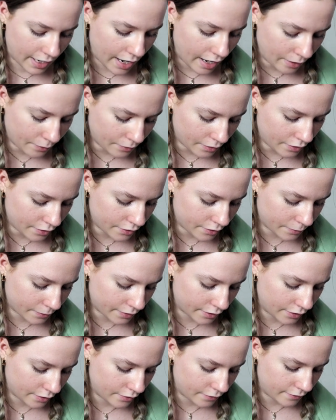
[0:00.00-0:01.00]
hour, so
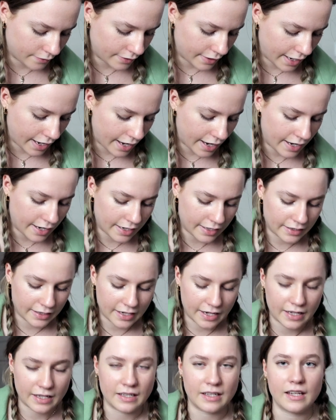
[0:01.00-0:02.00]
we're gonna do that. And
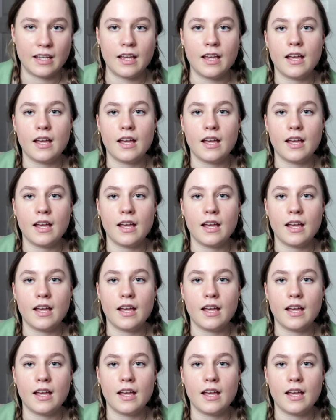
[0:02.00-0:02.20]
then